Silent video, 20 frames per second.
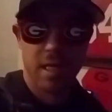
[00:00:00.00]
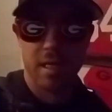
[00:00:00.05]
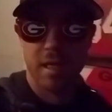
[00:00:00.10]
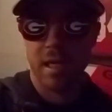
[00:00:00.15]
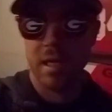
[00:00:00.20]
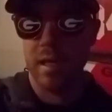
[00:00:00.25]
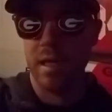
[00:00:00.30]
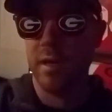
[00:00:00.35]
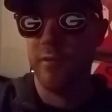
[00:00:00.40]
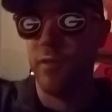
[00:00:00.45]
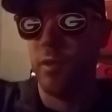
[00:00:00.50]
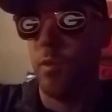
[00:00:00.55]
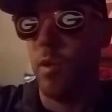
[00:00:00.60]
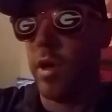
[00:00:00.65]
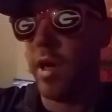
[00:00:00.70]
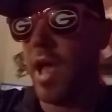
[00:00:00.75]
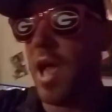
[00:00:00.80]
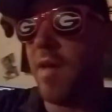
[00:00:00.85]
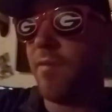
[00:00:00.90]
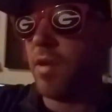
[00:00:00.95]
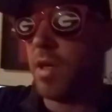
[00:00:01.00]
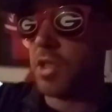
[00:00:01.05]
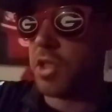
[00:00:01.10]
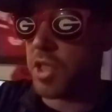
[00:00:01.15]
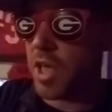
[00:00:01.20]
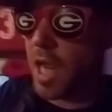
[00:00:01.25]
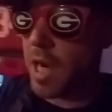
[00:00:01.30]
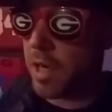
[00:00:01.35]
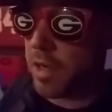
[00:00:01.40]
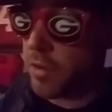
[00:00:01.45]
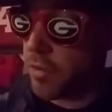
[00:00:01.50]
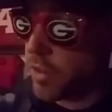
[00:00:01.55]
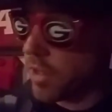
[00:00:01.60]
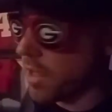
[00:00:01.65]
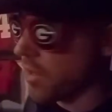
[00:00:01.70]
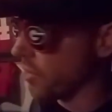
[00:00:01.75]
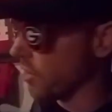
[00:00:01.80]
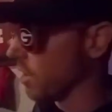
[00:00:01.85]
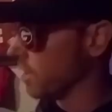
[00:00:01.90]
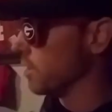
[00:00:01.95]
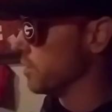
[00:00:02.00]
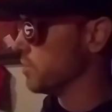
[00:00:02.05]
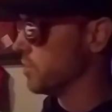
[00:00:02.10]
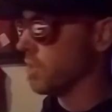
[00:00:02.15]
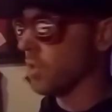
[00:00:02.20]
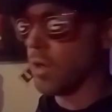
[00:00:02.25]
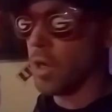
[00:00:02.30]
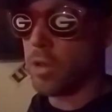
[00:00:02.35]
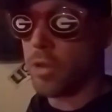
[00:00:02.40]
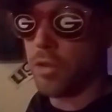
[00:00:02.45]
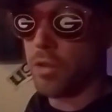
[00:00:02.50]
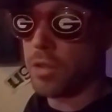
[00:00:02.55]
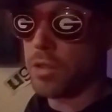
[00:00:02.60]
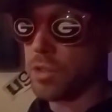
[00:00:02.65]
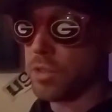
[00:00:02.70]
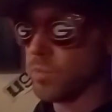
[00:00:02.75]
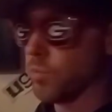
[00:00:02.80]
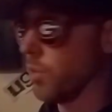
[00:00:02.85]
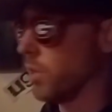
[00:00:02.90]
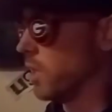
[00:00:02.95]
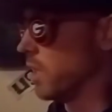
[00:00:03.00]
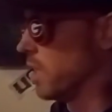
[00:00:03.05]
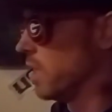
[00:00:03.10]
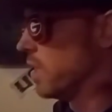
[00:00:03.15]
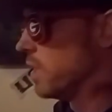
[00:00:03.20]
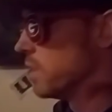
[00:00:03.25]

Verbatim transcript: if you want to have any shot at doing anything this year other than just winning the